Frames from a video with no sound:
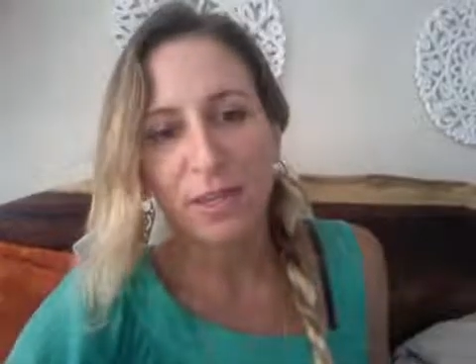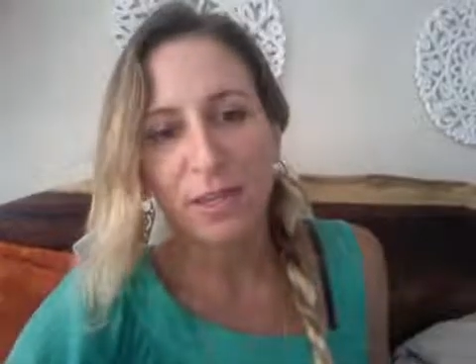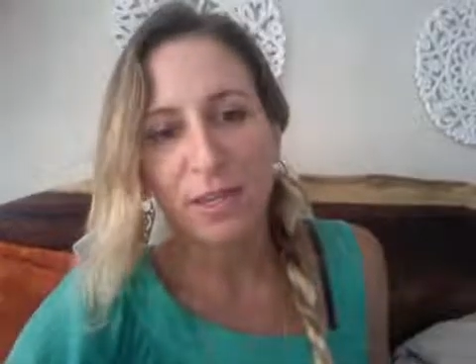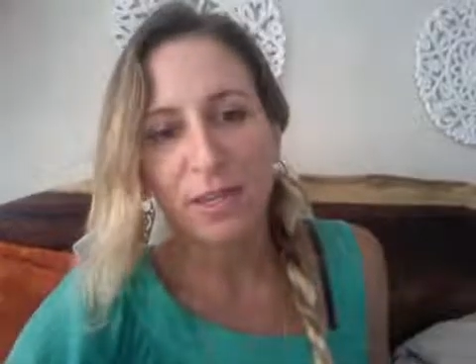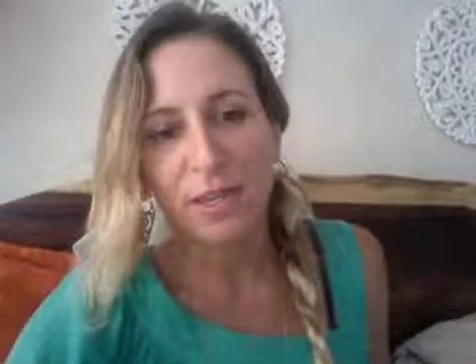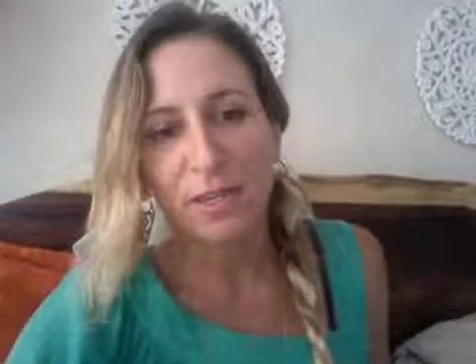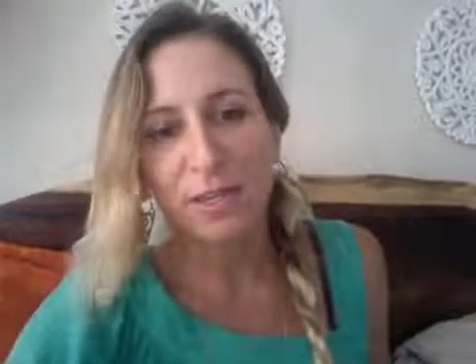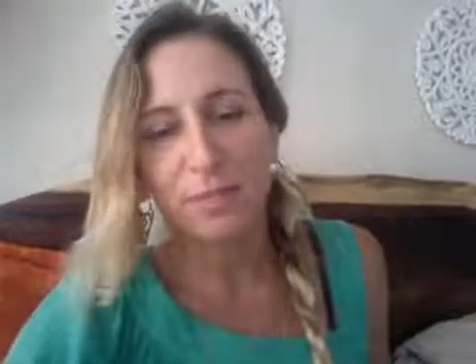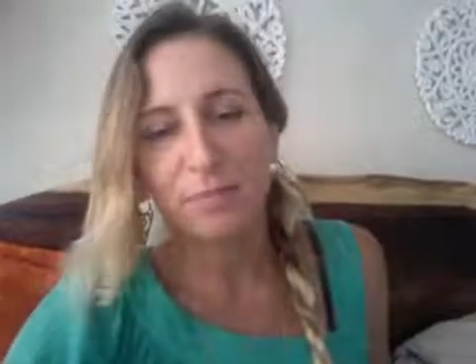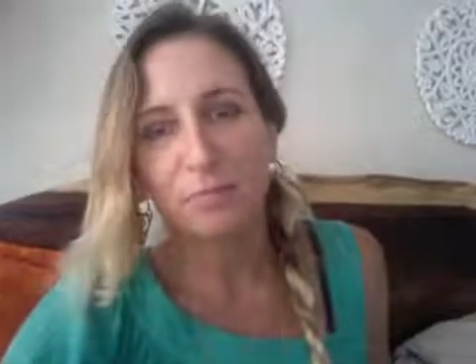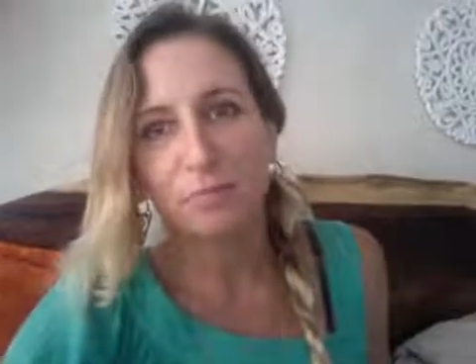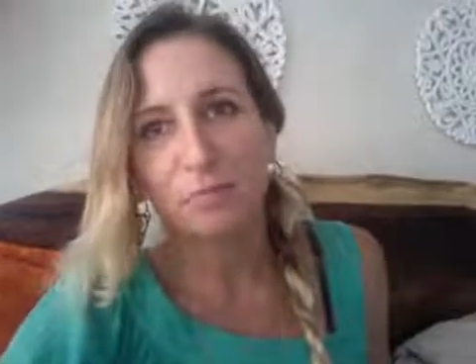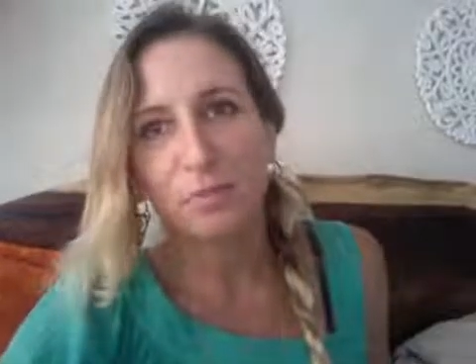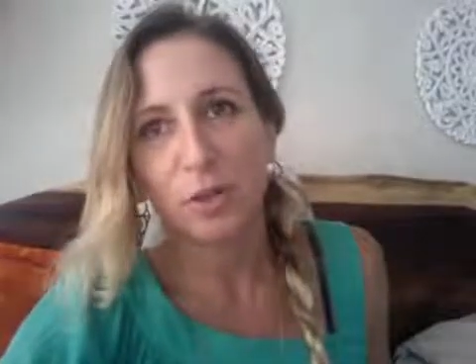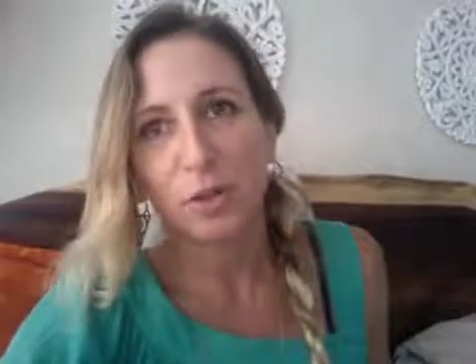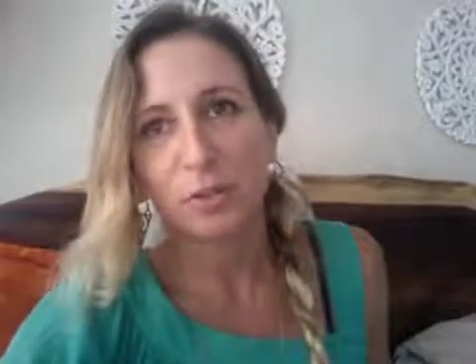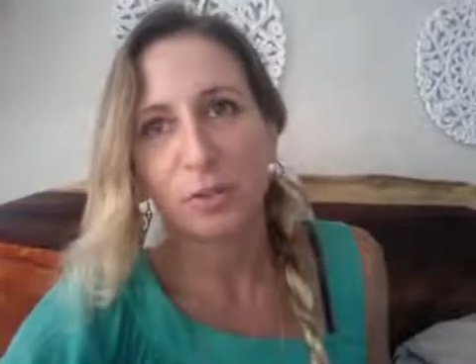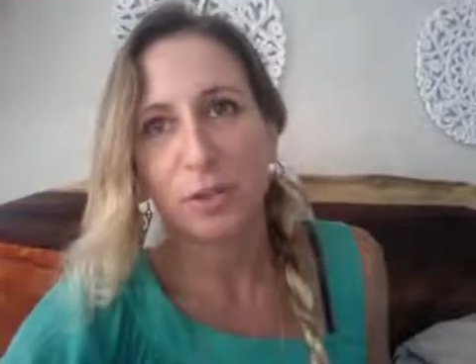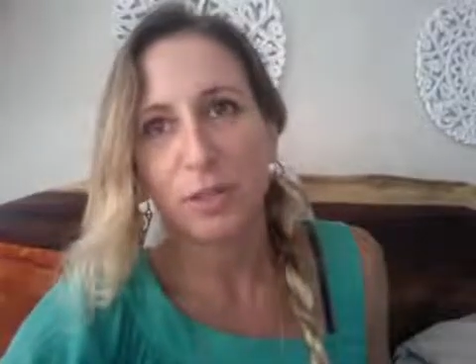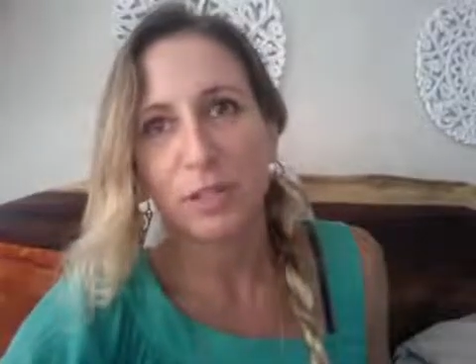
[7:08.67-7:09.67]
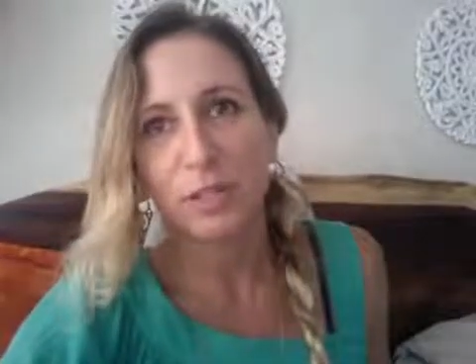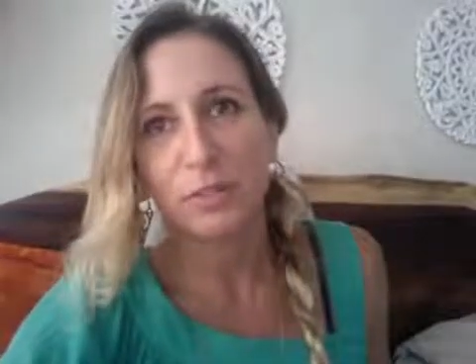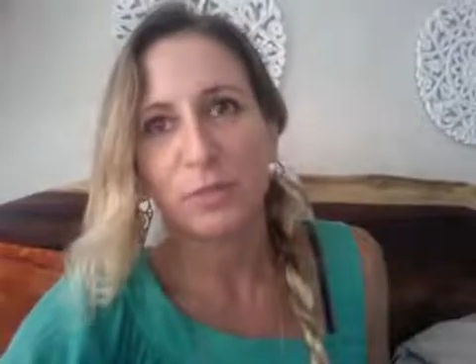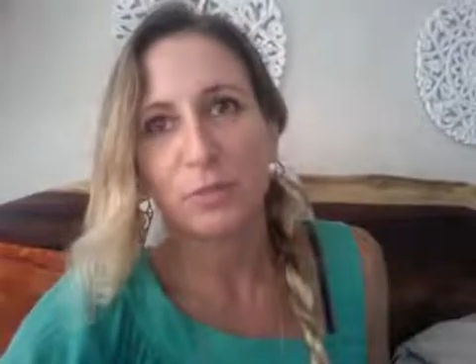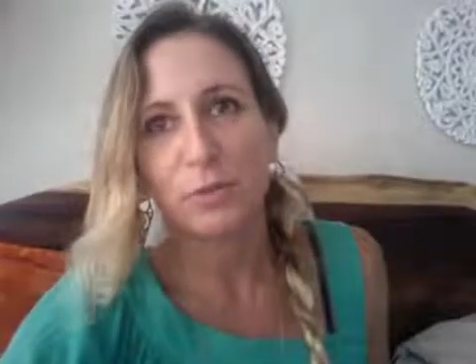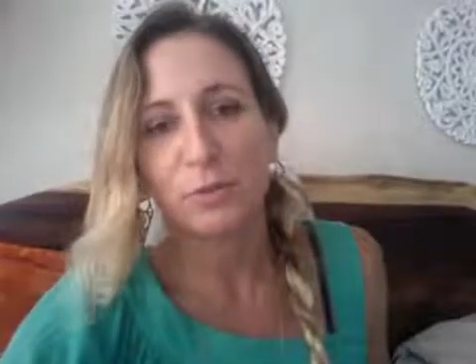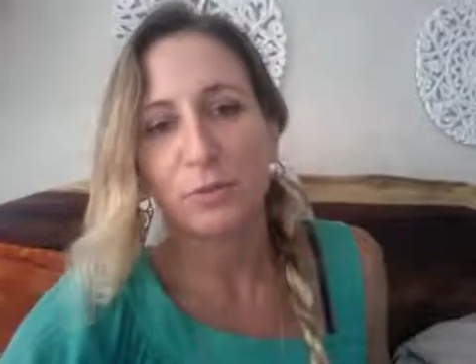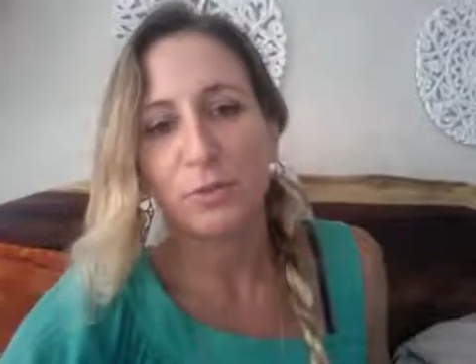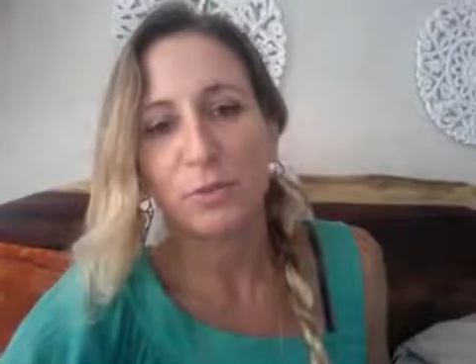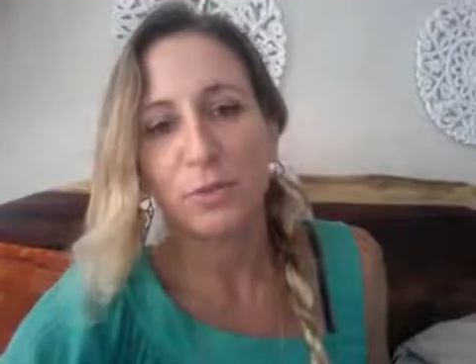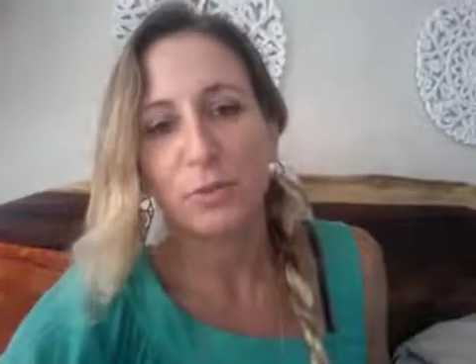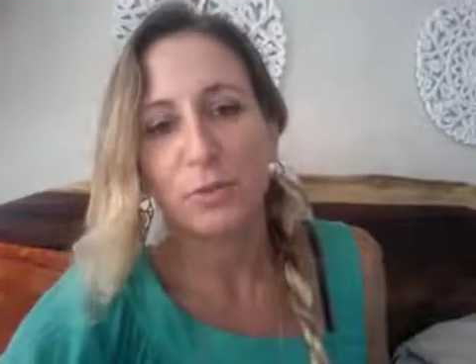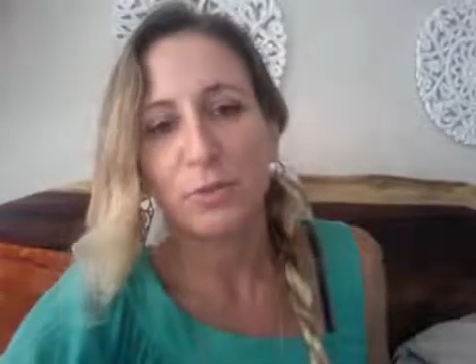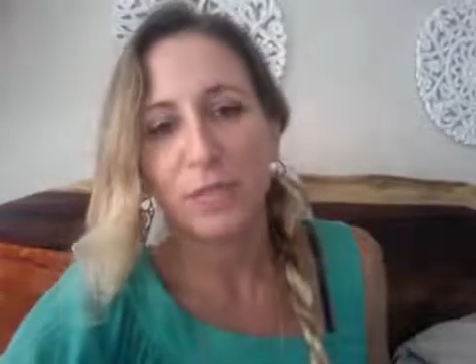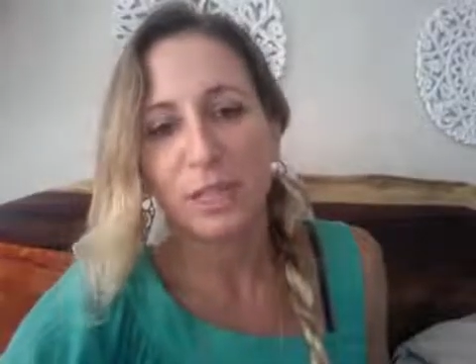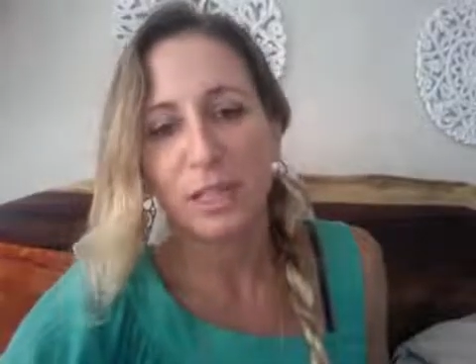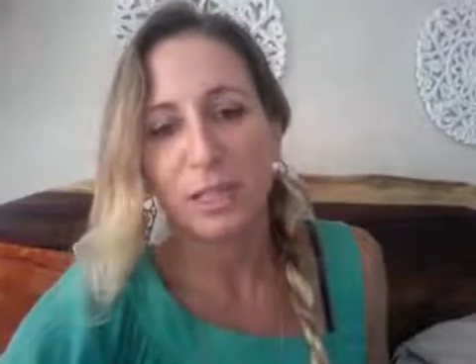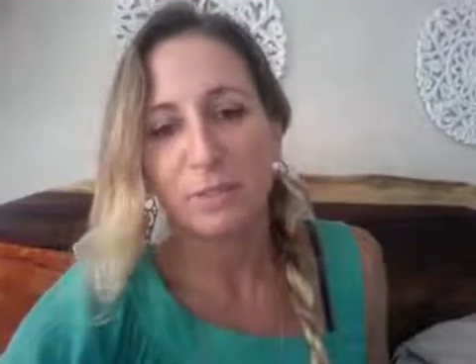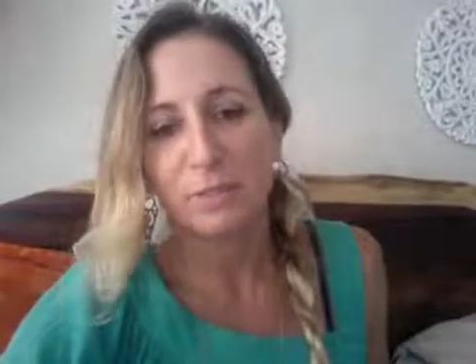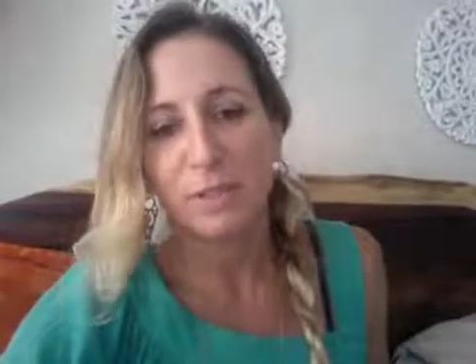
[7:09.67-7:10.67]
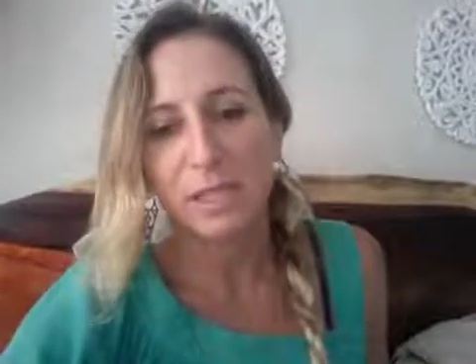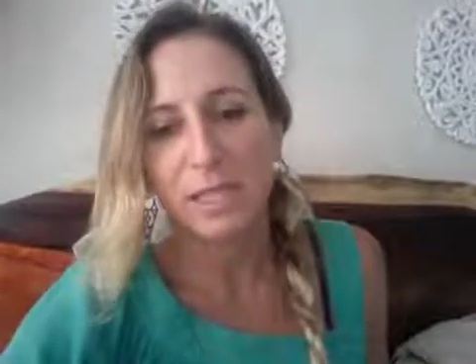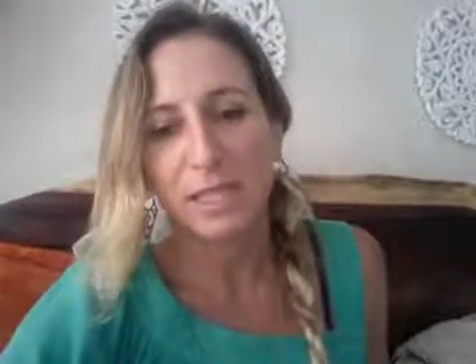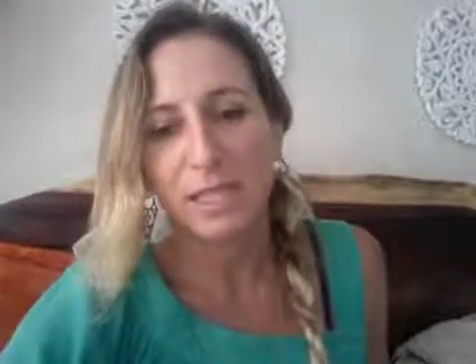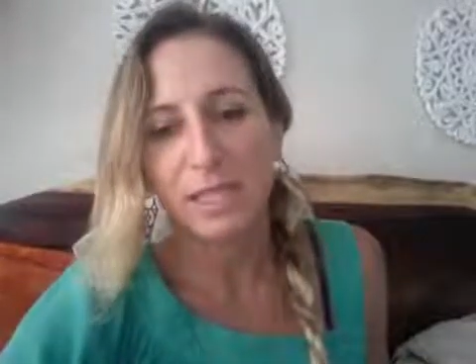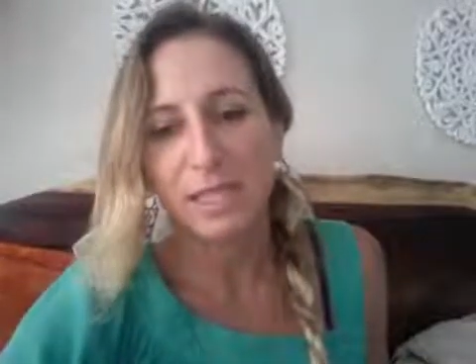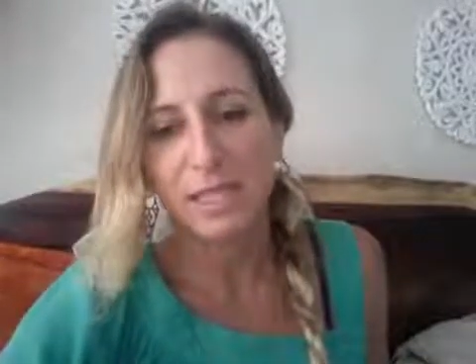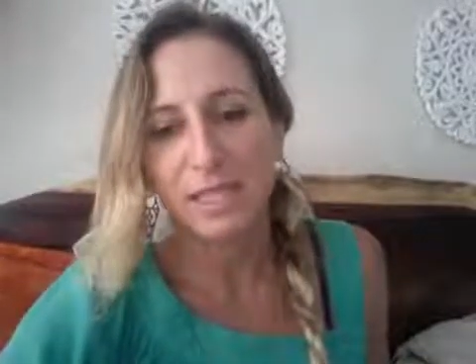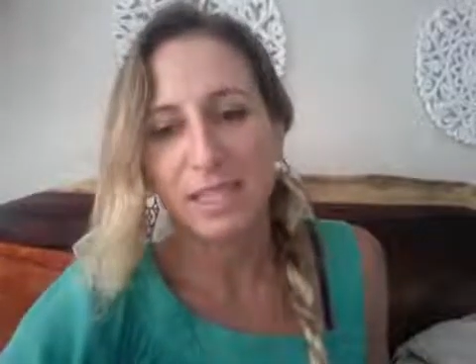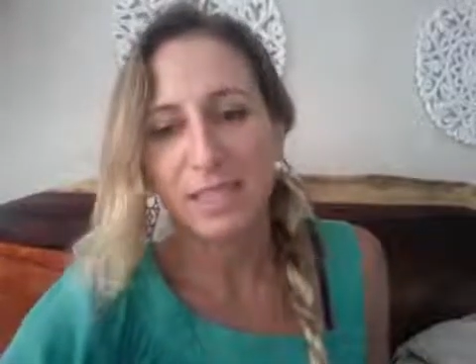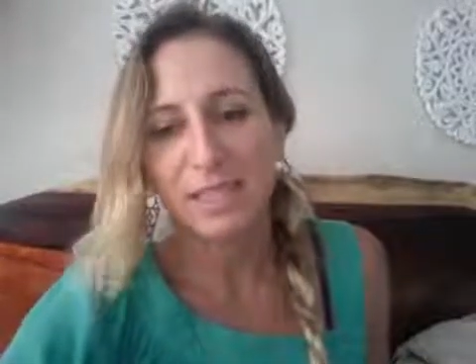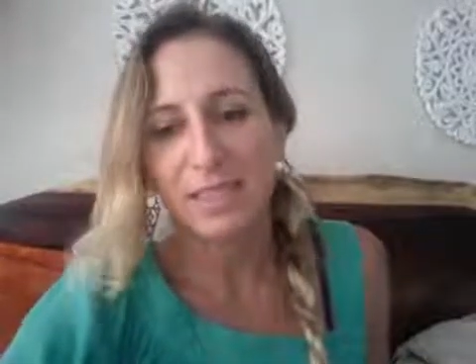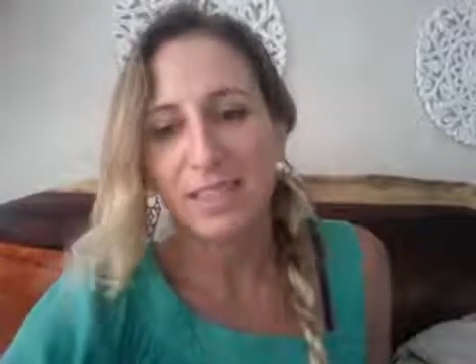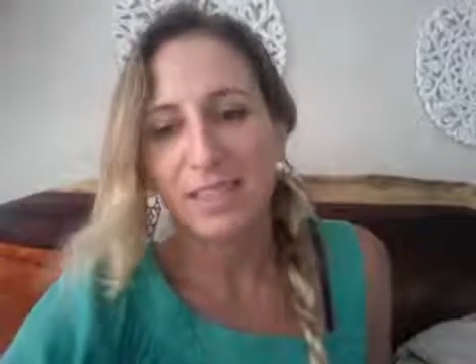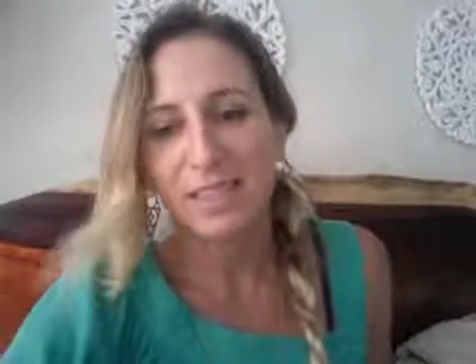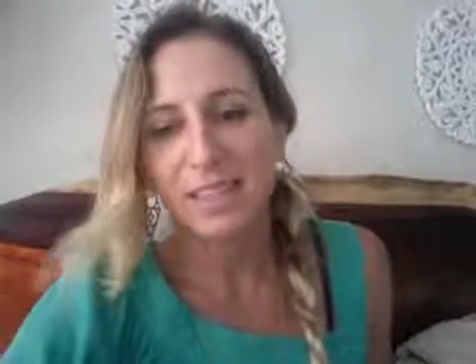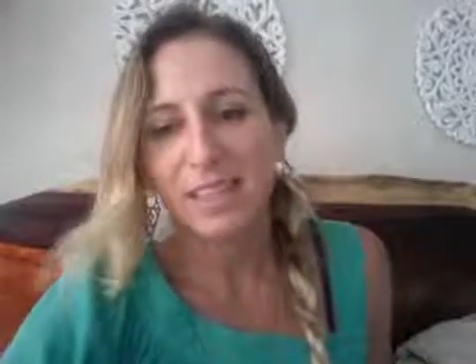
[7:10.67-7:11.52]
or for this full moon eclipse season.